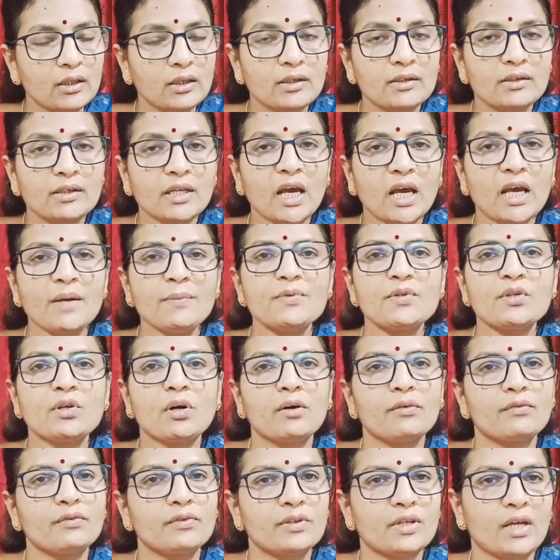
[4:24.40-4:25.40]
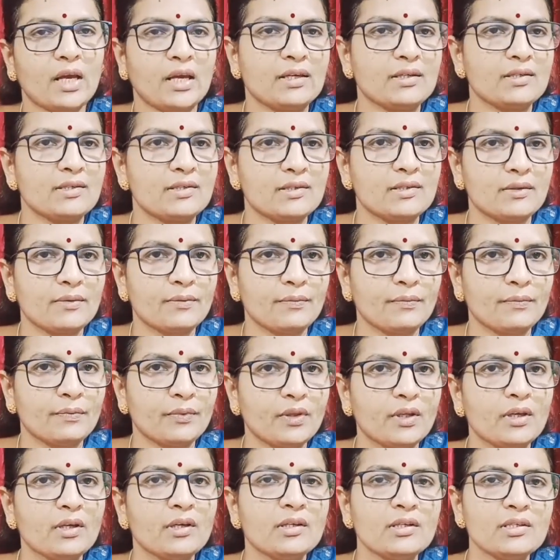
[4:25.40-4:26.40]
types of tides.
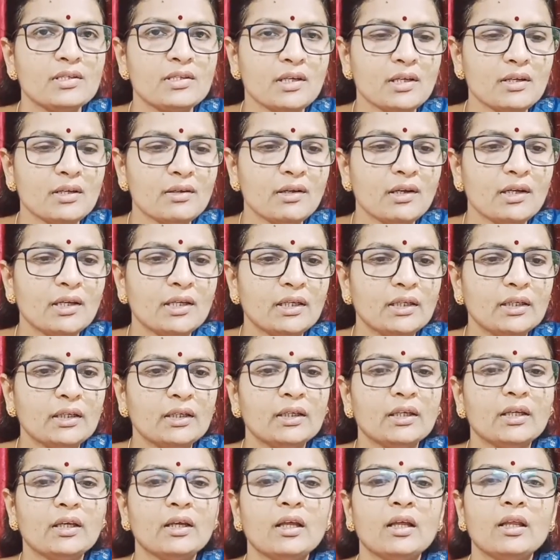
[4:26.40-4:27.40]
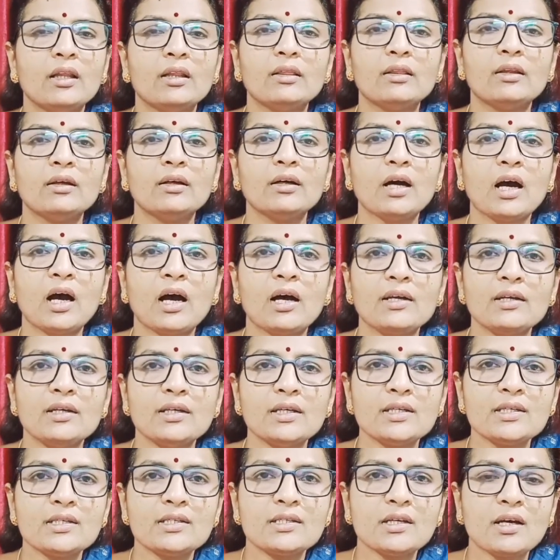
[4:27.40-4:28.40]
Generally, the
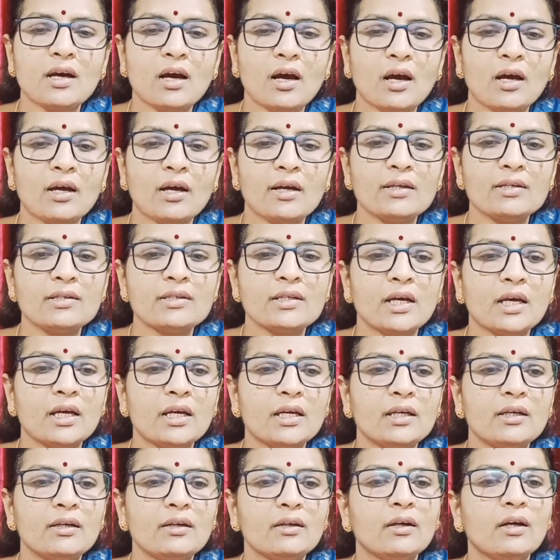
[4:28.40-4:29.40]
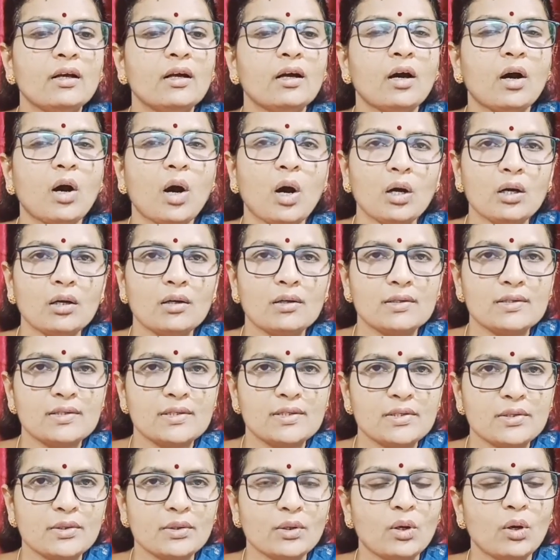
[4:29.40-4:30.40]
highest high tide
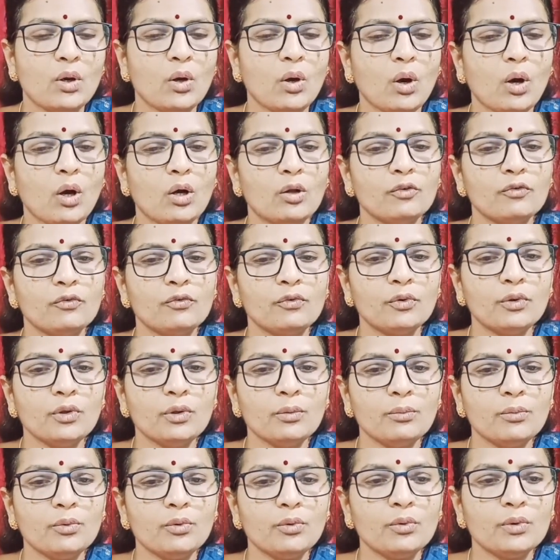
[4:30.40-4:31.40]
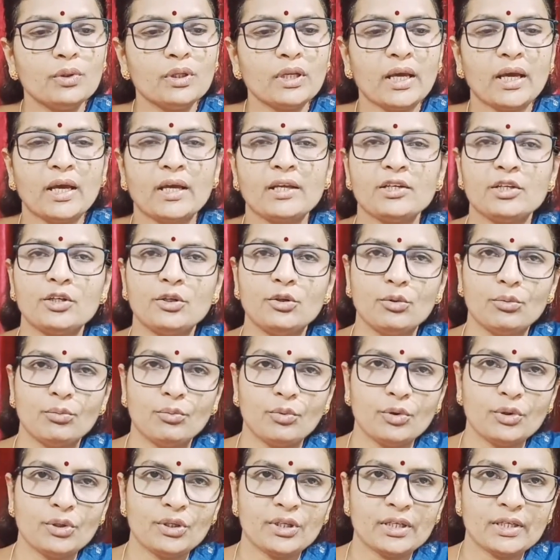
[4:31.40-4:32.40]
occurs on full moon and new
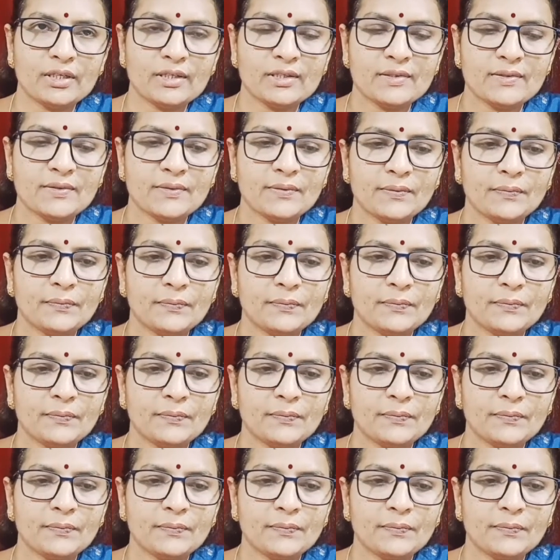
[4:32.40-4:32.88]
moon days,